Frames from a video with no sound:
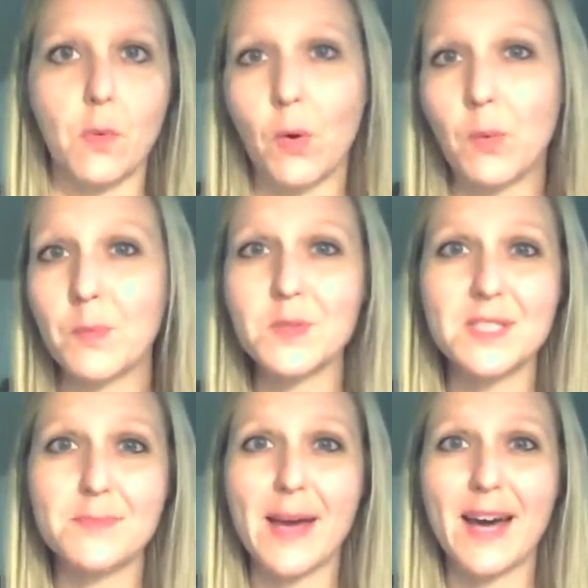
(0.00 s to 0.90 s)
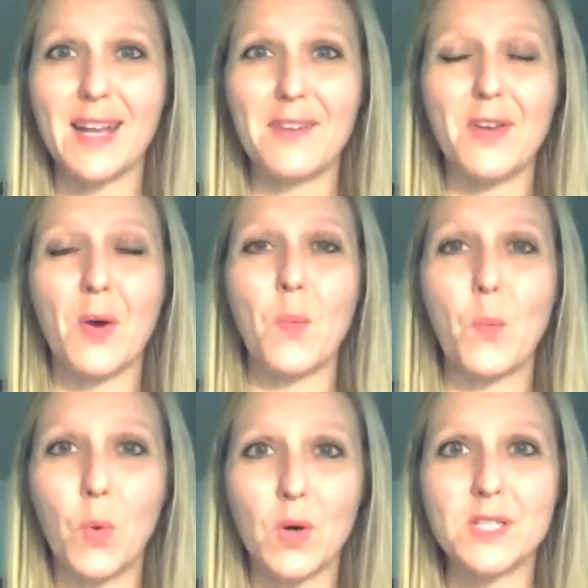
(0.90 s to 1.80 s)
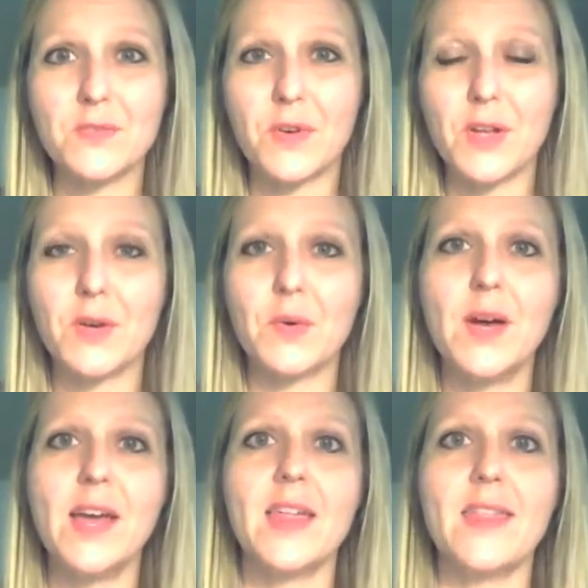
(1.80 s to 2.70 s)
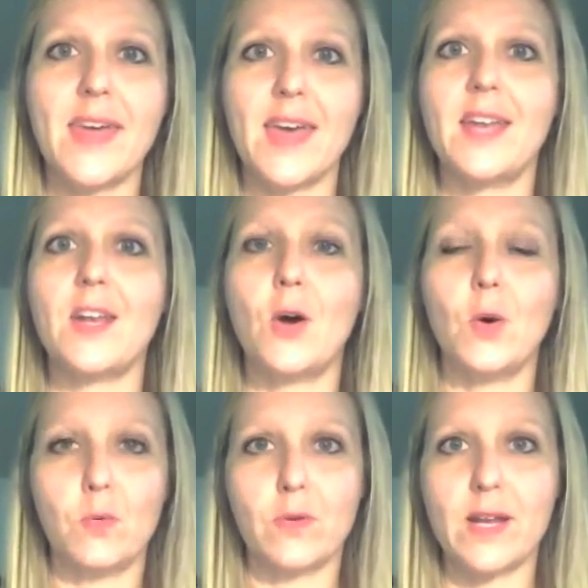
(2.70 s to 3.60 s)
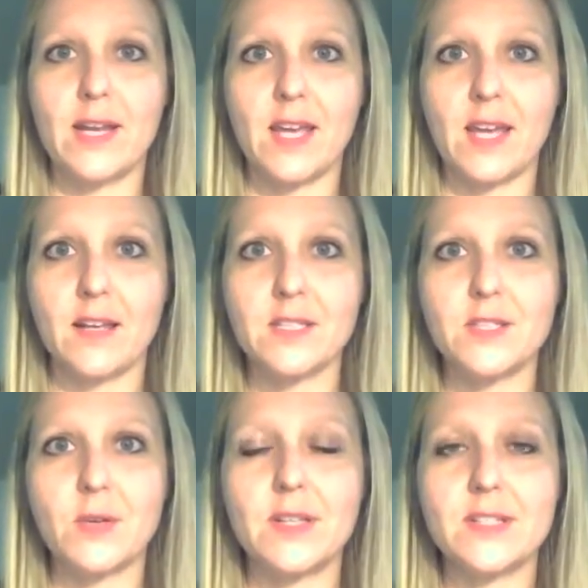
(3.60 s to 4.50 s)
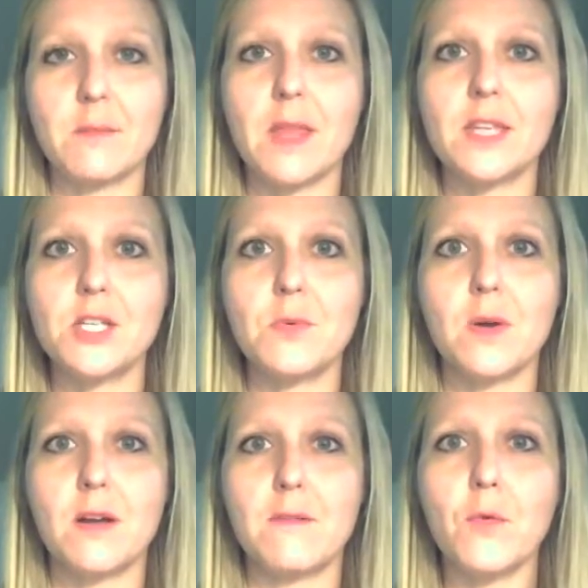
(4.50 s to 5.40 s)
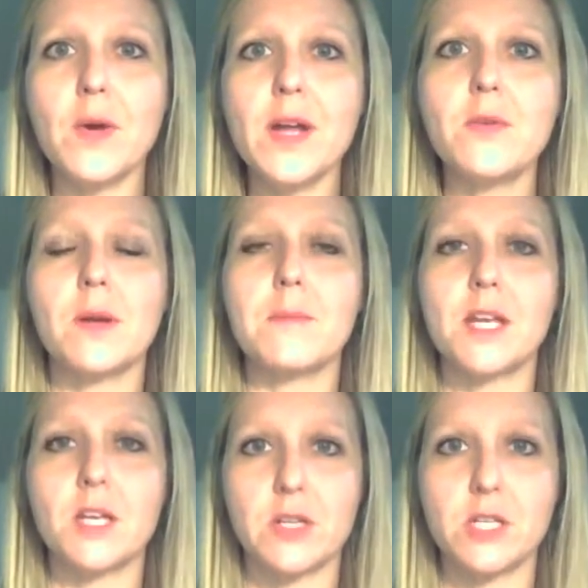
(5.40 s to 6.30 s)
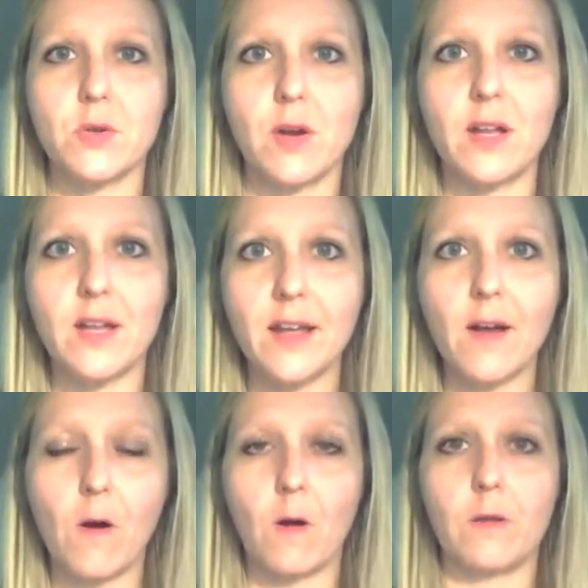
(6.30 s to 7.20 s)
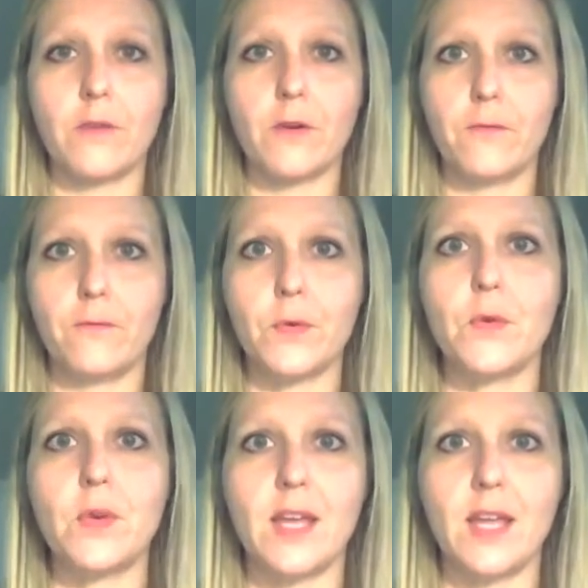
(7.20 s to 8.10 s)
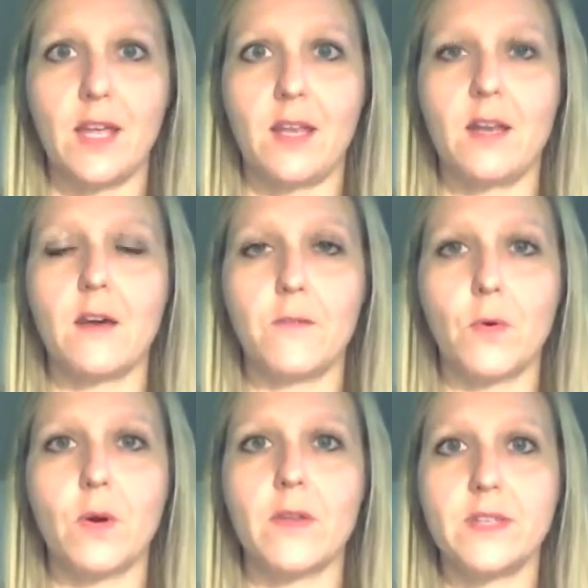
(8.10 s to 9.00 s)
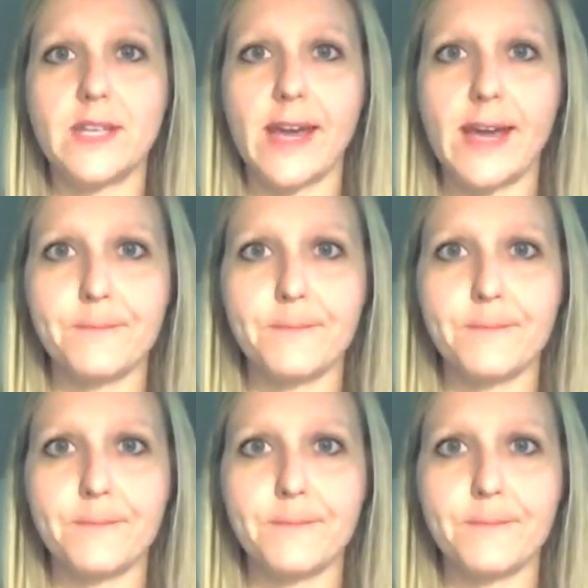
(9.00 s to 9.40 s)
almost as bad, if not worse for you than overeating. So it's something that you want to avoid. You want to make sure that you're getting all of your food in for the day.